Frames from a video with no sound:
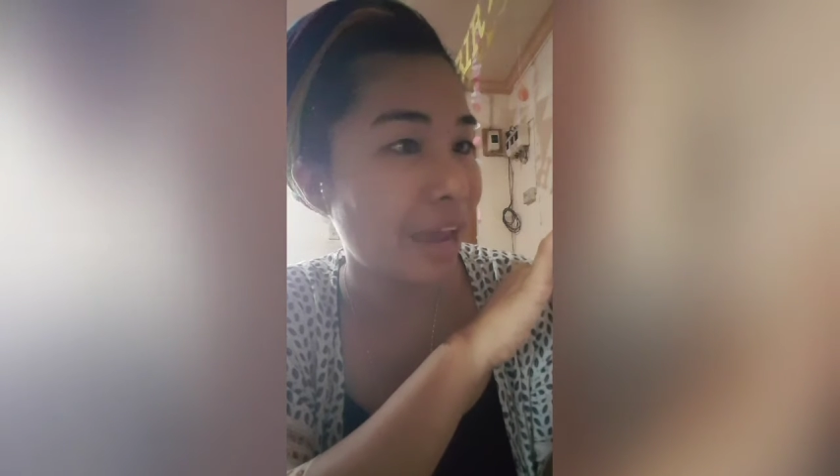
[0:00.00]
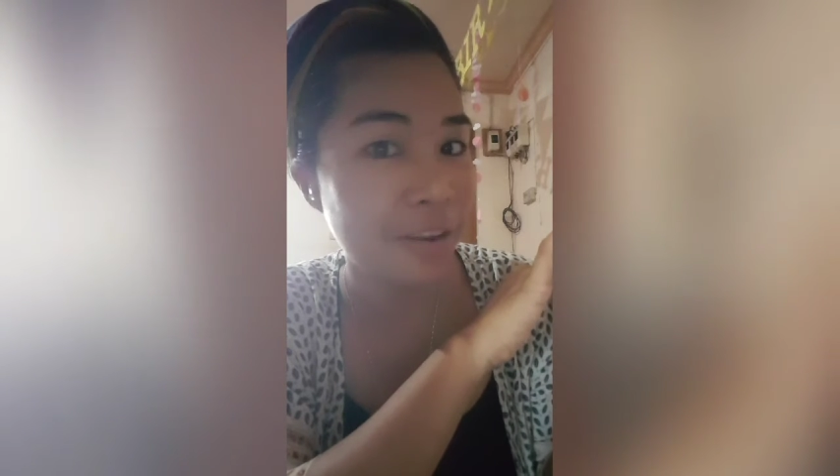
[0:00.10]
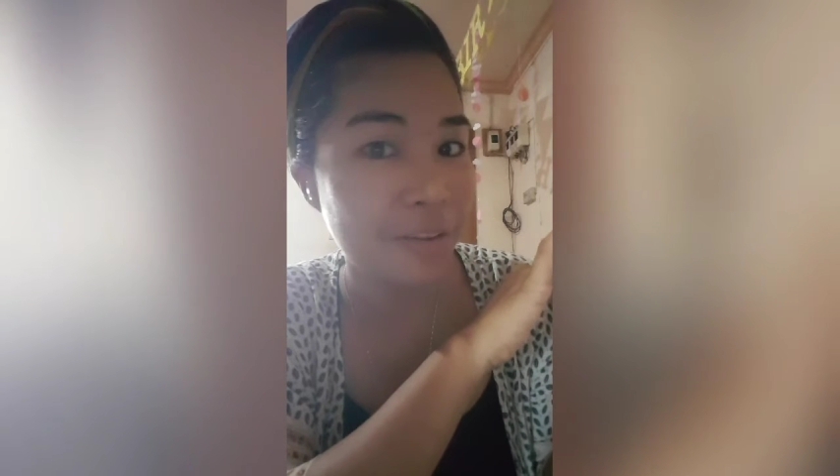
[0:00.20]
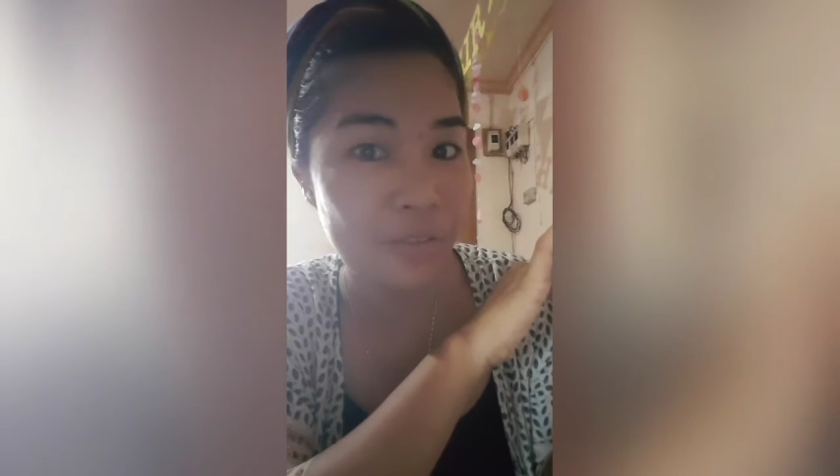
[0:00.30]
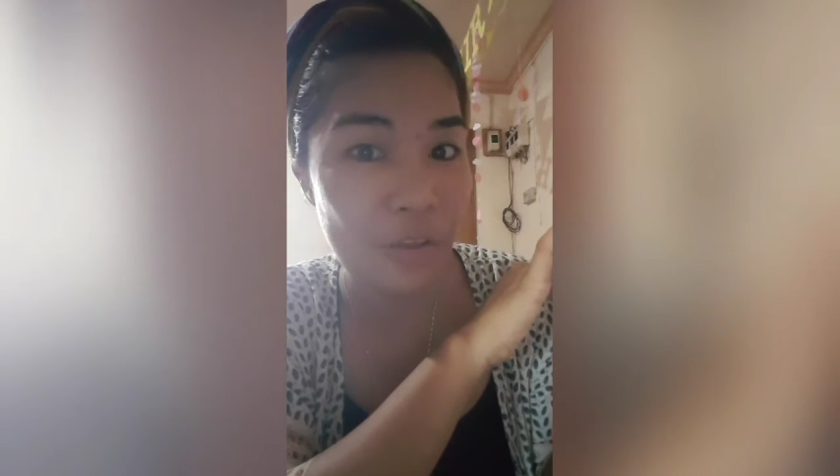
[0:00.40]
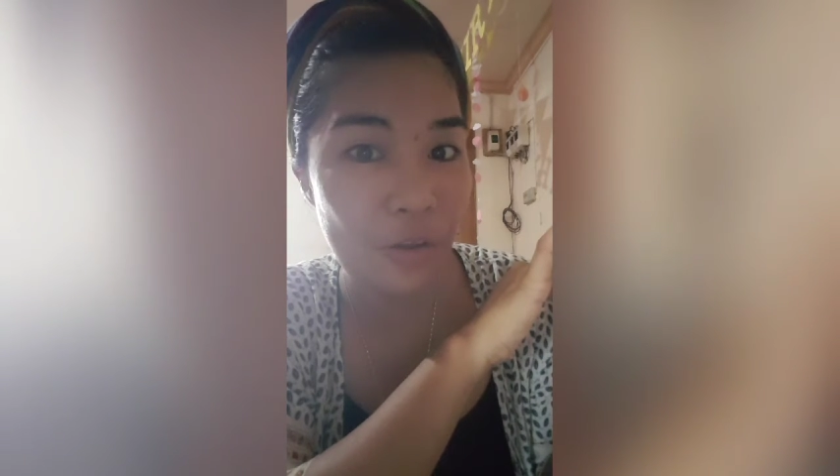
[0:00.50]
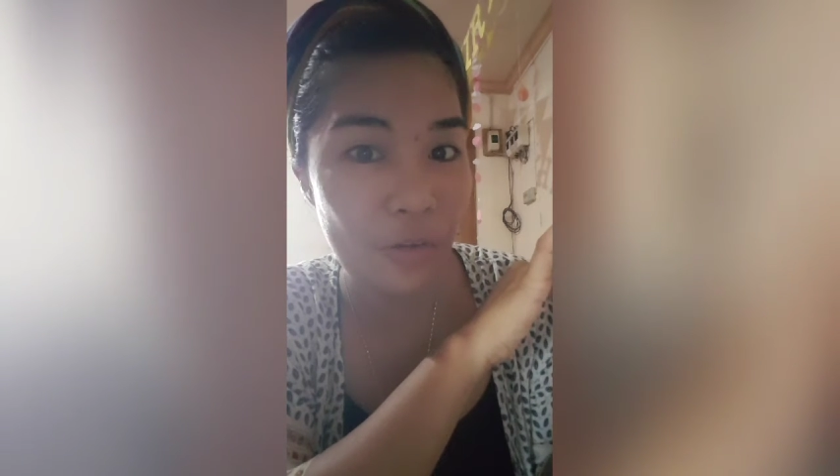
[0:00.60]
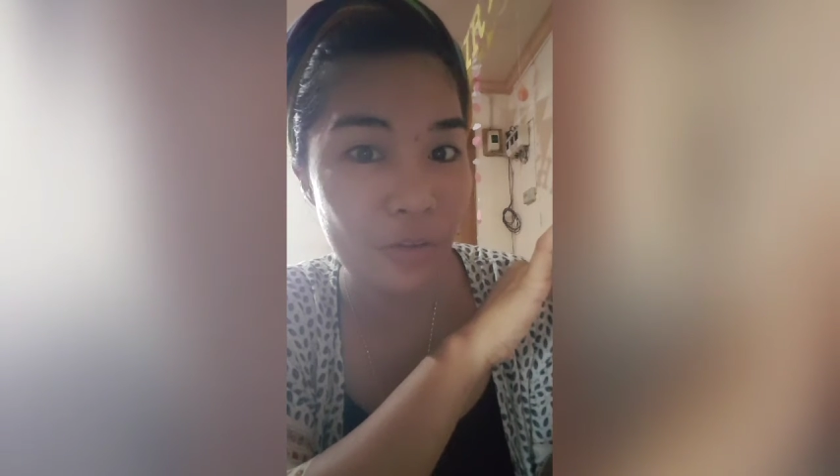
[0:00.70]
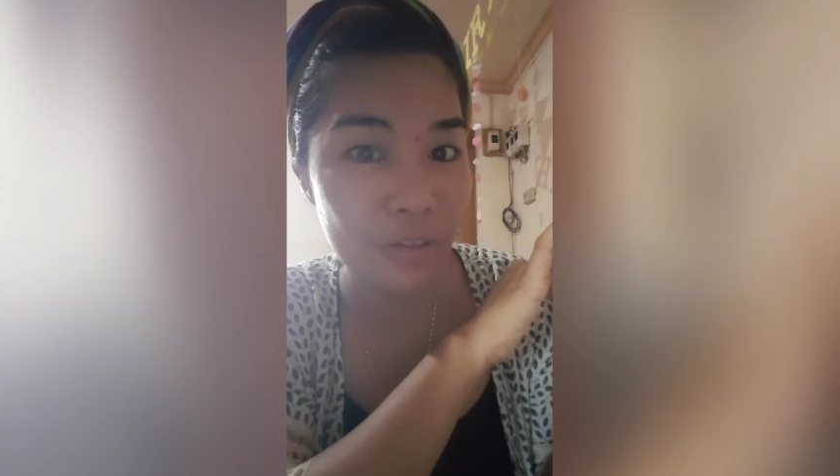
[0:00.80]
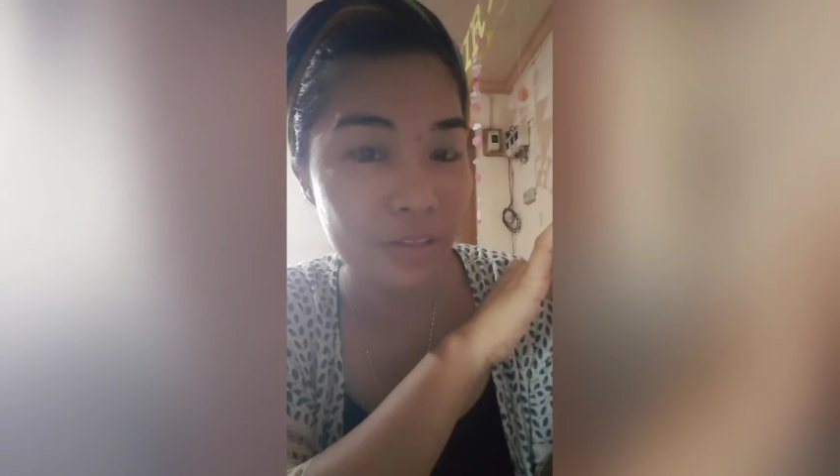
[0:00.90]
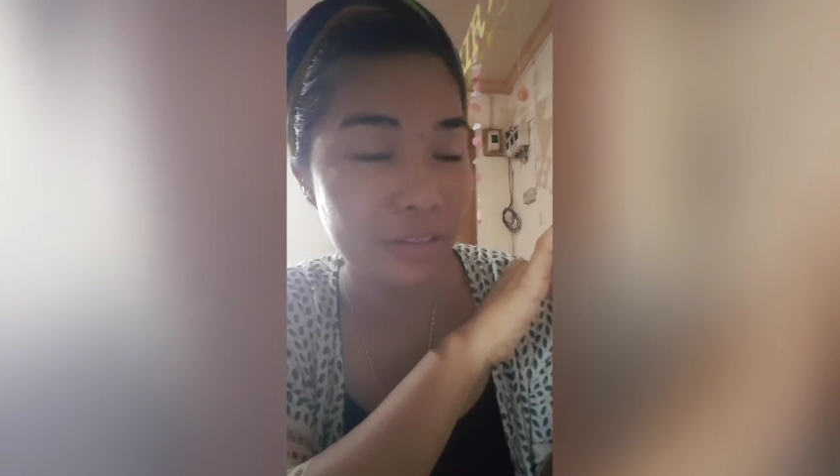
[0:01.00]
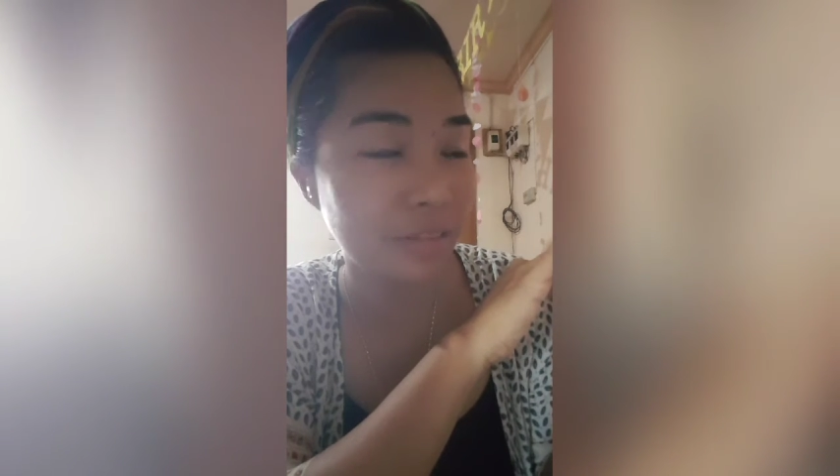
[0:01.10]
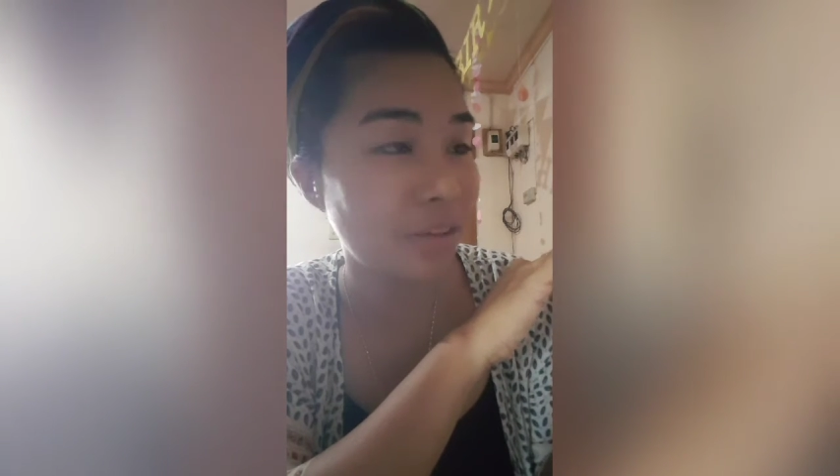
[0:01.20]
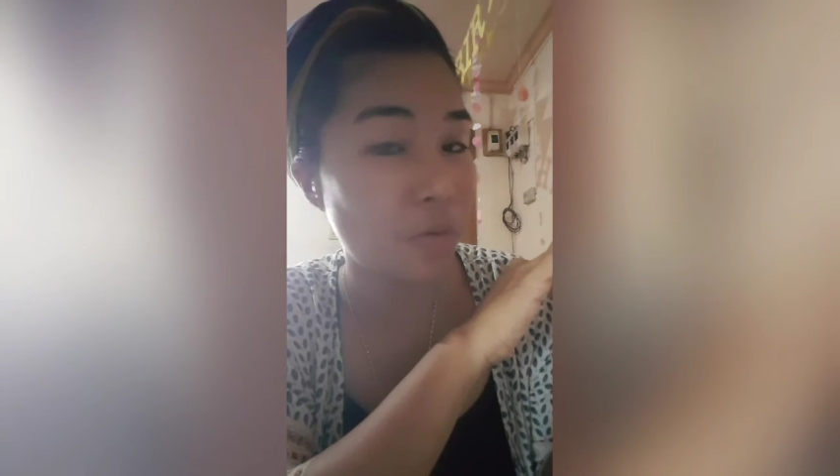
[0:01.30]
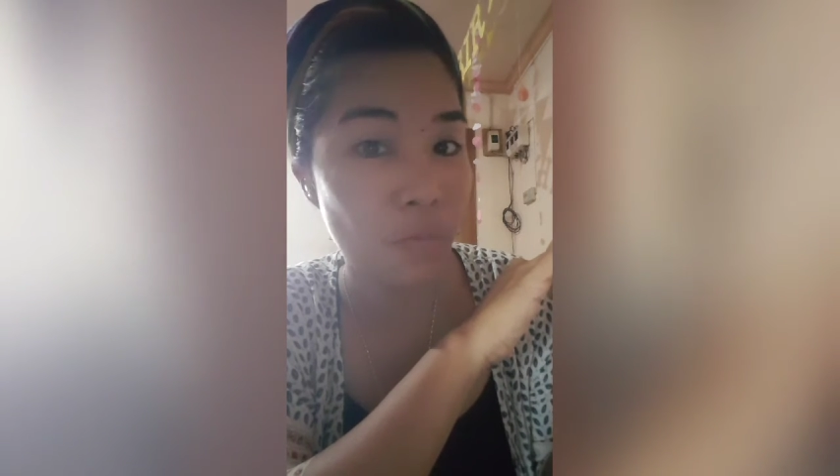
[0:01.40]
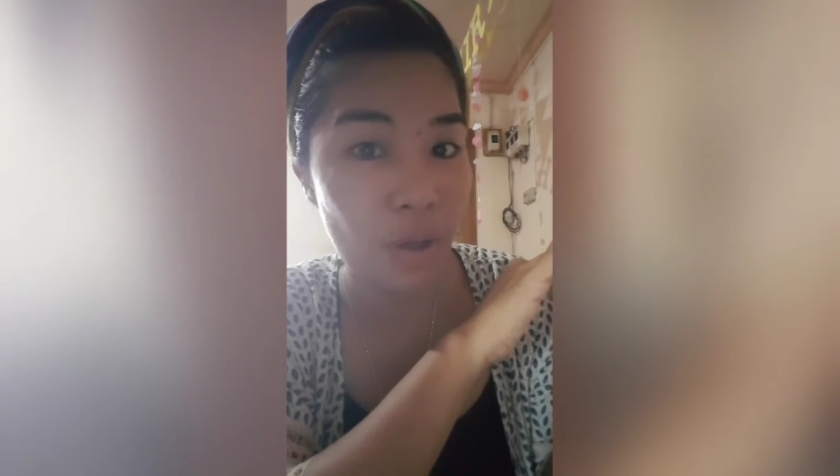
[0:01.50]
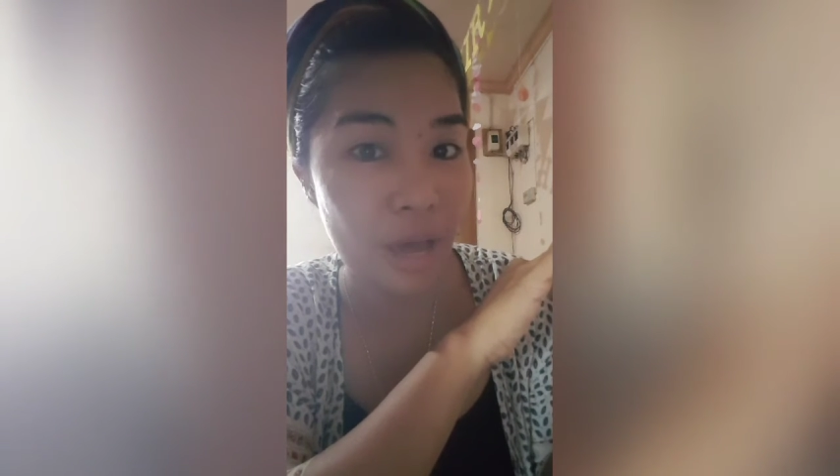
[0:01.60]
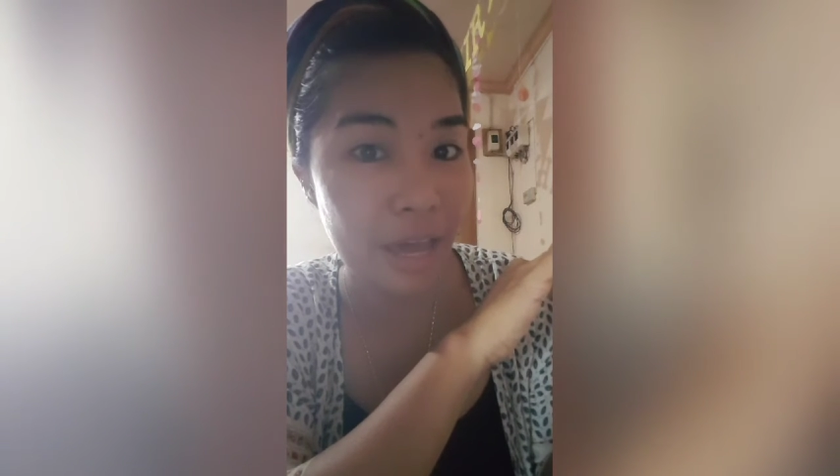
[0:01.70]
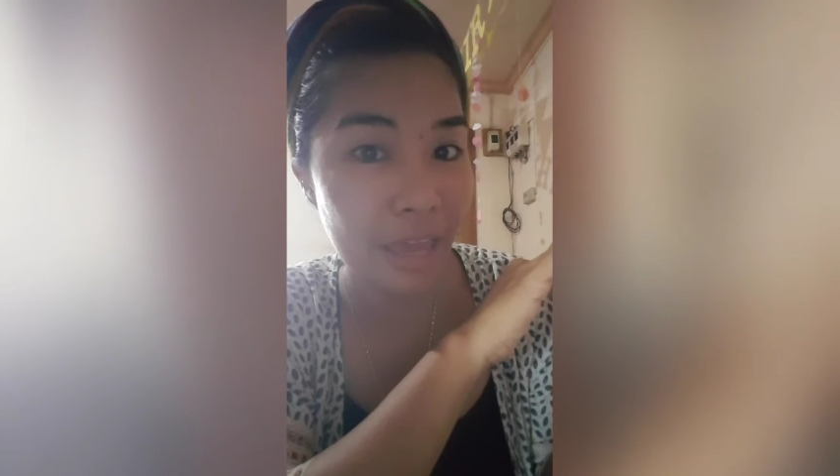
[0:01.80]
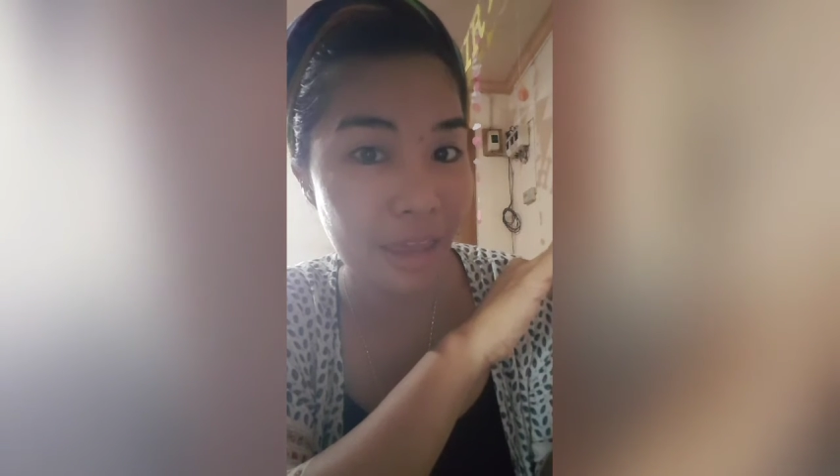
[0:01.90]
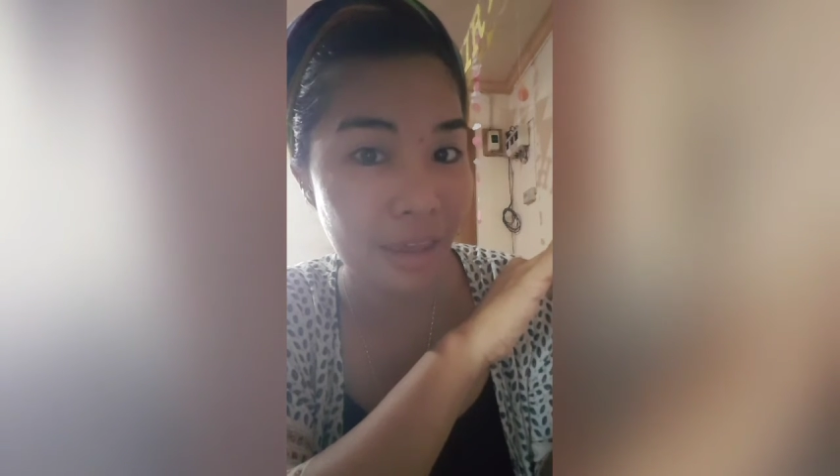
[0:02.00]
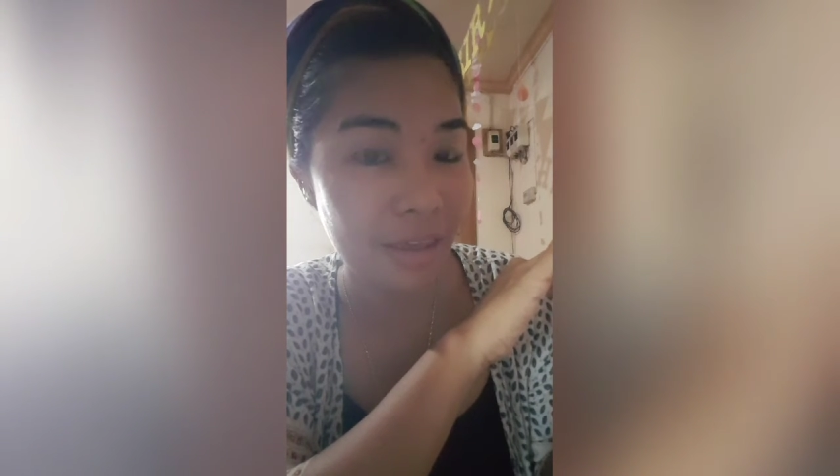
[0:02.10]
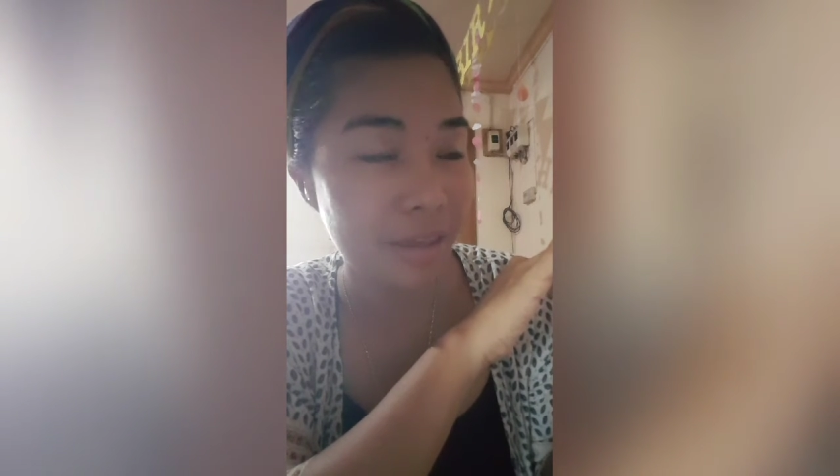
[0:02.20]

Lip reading: I don't know why,